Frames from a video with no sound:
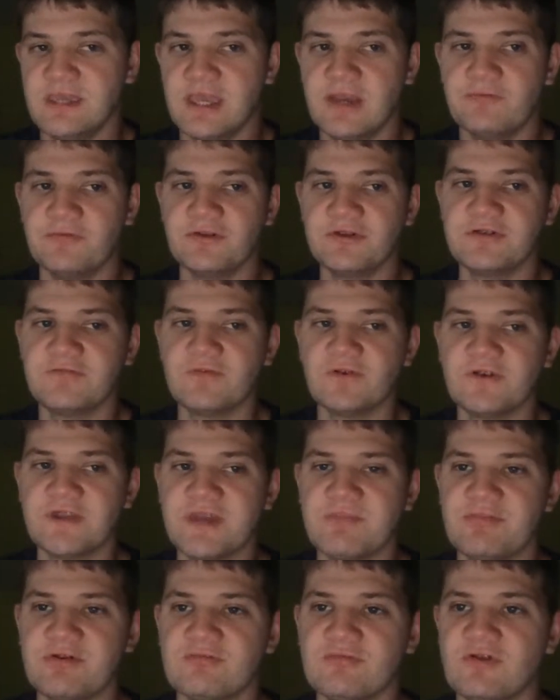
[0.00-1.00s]
Yeah,
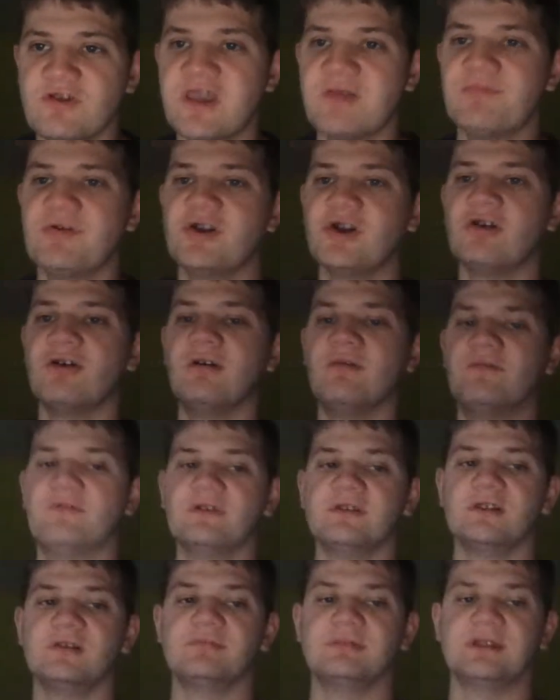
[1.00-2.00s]
we'll keep it going for
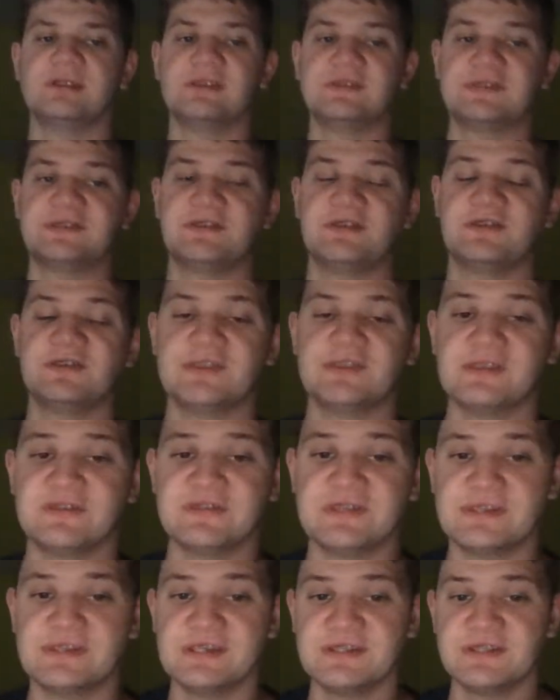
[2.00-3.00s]
a little bit. This is
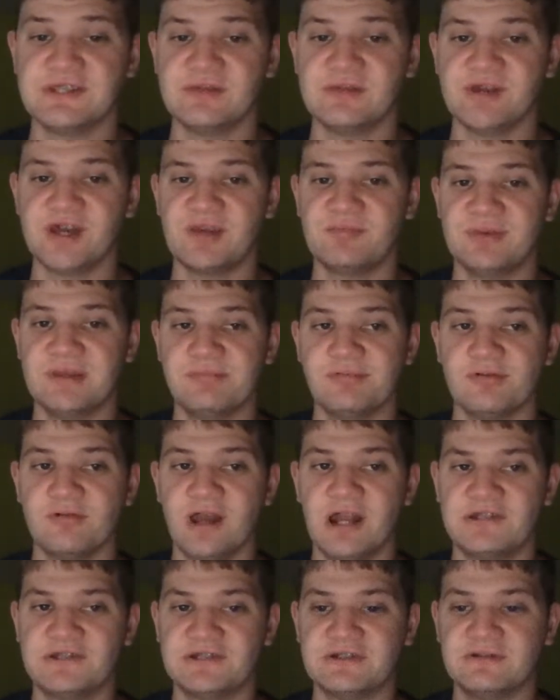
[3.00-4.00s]
a decent amount of people
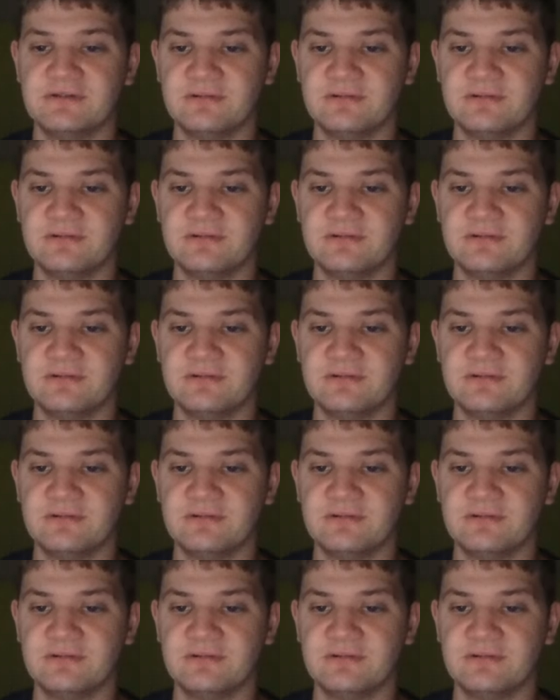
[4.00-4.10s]
watching.